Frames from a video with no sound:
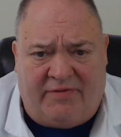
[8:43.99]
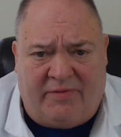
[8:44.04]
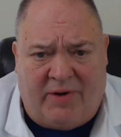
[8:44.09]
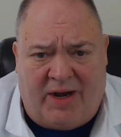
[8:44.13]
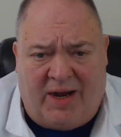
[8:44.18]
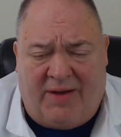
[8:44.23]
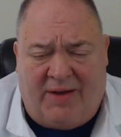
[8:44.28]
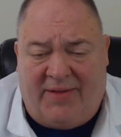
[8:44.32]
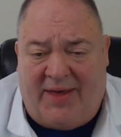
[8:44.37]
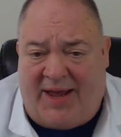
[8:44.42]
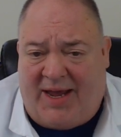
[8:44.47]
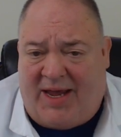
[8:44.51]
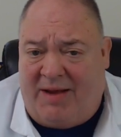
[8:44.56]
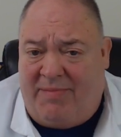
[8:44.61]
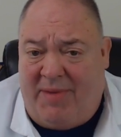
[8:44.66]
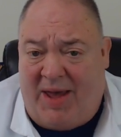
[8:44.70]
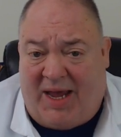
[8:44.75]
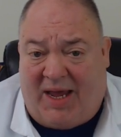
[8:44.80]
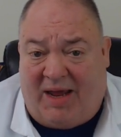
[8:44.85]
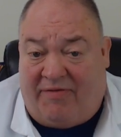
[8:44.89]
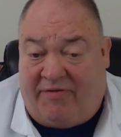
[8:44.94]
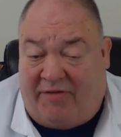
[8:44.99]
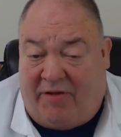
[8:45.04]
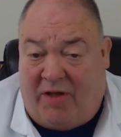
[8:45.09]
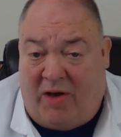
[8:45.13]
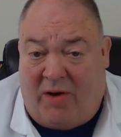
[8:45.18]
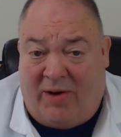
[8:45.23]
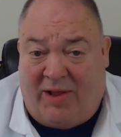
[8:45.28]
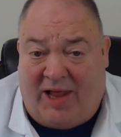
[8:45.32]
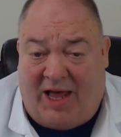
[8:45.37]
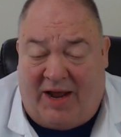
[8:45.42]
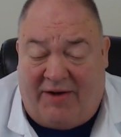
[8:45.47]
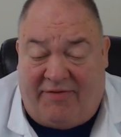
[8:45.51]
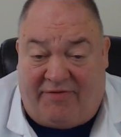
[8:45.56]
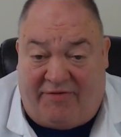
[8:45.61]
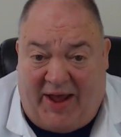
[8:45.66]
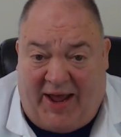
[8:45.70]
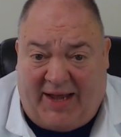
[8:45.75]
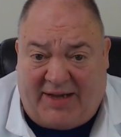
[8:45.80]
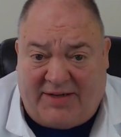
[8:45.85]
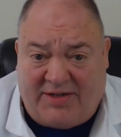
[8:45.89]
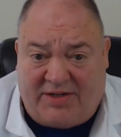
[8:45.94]
Well, they can make it flow a lot
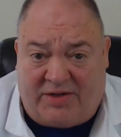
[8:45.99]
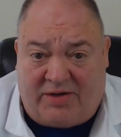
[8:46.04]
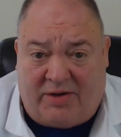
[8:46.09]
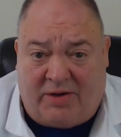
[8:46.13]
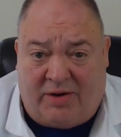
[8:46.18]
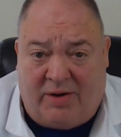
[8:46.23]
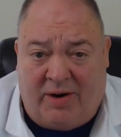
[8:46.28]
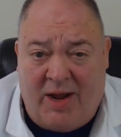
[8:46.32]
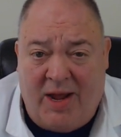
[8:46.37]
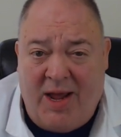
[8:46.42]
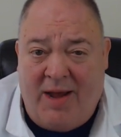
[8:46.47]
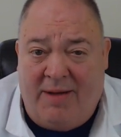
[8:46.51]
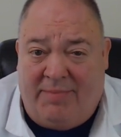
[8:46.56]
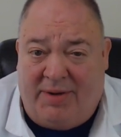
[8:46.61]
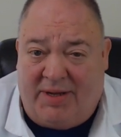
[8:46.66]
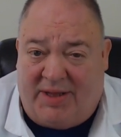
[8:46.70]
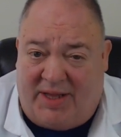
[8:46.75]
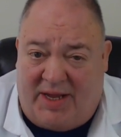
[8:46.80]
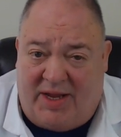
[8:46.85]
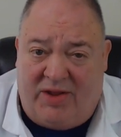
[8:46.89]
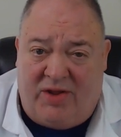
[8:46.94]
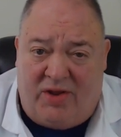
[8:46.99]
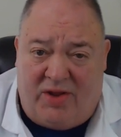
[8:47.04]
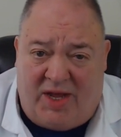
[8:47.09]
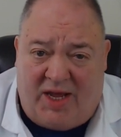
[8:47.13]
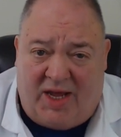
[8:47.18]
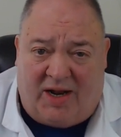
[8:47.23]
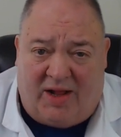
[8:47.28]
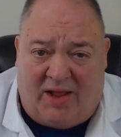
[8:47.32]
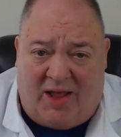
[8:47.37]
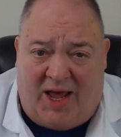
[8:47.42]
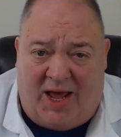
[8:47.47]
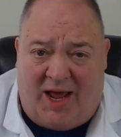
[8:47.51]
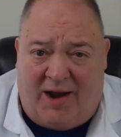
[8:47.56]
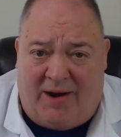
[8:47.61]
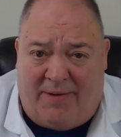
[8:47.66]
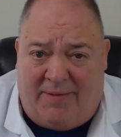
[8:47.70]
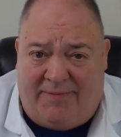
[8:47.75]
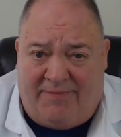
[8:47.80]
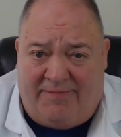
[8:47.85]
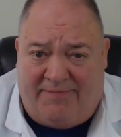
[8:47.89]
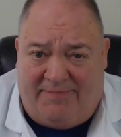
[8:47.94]
faster, but then you get a
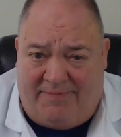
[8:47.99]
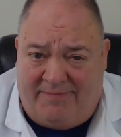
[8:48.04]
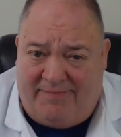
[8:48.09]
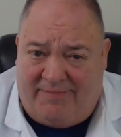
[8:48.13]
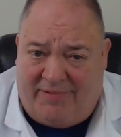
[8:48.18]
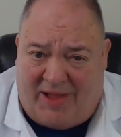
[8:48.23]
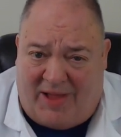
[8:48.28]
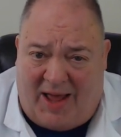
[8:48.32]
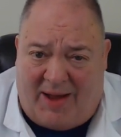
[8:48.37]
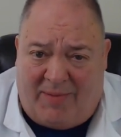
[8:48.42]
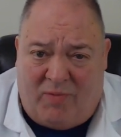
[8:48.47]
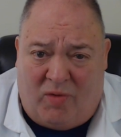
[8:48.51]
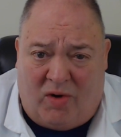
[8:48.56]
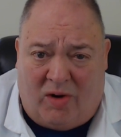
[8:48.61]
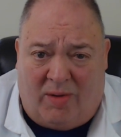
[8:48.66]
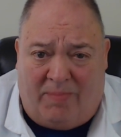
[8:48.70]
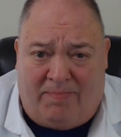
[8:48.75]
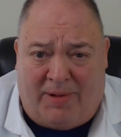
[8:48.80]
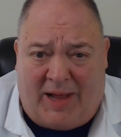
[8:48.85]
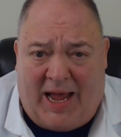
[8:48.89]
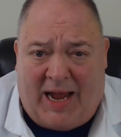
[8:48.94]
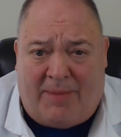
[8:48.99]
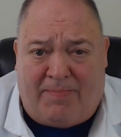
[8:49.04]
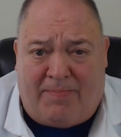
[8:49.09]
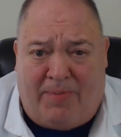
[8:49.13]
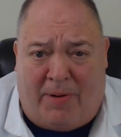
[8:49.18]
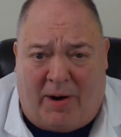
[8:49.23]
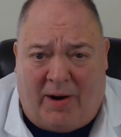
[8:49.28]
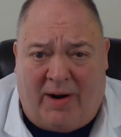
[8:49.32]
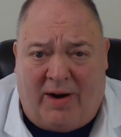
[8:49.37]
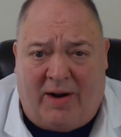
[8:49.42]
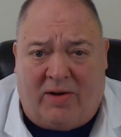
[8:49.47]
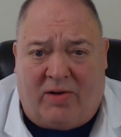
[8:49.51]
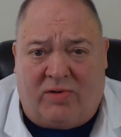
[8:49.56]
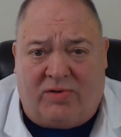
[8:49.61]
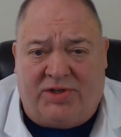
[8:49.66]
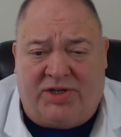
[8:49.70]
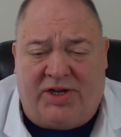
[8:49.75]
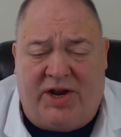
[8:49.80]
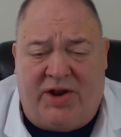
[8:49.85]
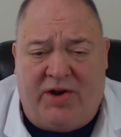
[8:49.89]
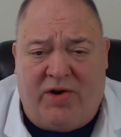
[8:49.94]
lot more black
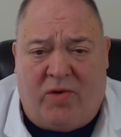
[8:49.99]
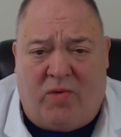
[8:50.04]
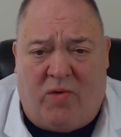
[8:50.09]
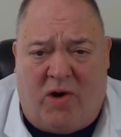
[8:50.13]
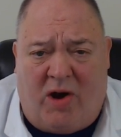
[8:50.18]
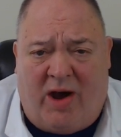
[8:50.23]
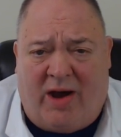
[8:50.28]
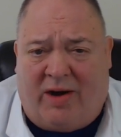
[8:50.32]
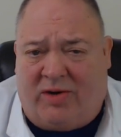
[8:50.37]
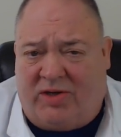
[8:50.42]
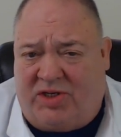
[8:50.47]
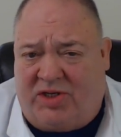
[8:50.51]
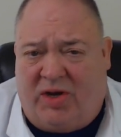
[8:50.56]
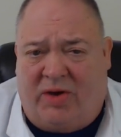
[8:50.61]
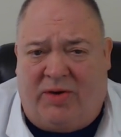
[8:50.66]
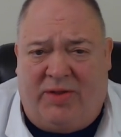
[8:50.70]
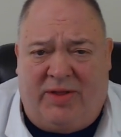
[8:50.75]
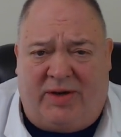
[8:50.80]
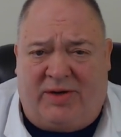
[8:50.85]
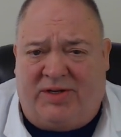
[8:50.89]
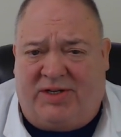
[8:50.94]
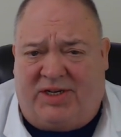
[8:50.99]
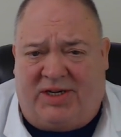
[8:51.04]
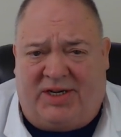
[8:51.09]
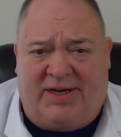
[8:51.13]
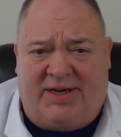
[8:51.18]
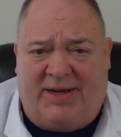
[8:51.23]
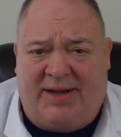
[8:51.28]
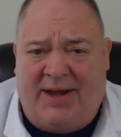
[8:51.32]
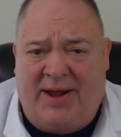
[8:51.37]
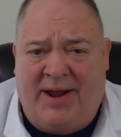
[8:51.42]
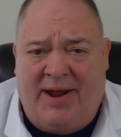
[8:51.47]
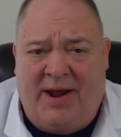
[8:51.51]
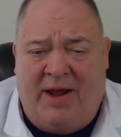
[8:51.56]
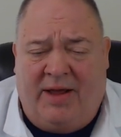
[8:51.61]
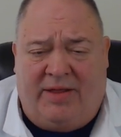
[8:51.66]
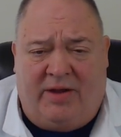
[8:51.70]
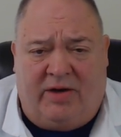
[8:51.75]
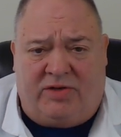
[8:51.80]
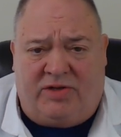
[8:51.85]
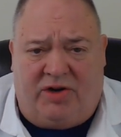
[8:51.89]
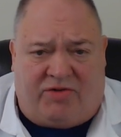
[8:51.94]
particles in your water. So there's
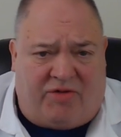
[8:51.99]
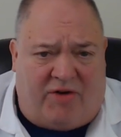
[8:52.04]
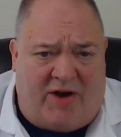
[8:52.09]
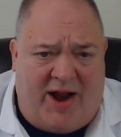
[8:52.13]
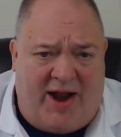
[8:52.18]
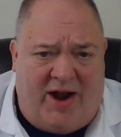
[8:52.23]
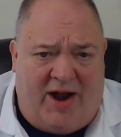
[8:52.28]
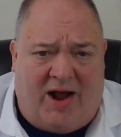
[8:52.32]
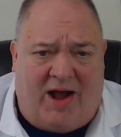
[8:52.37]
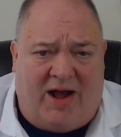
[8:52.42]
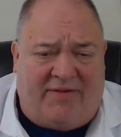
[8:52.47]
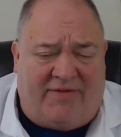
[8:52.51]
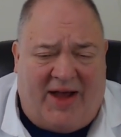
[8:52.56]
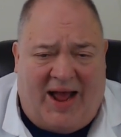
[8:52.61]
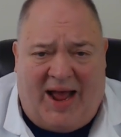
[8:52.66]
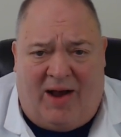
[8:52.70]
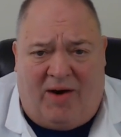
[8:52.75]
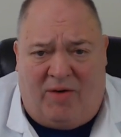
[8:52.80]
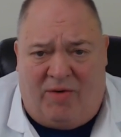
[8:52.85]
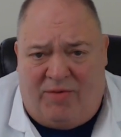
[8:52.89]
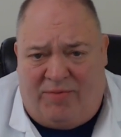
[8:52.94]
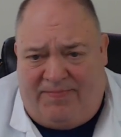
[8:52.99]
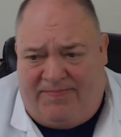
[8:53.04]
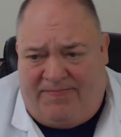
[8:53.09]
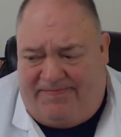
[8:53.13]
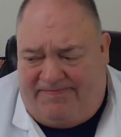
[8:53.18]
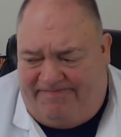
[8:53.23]
a trade-off. How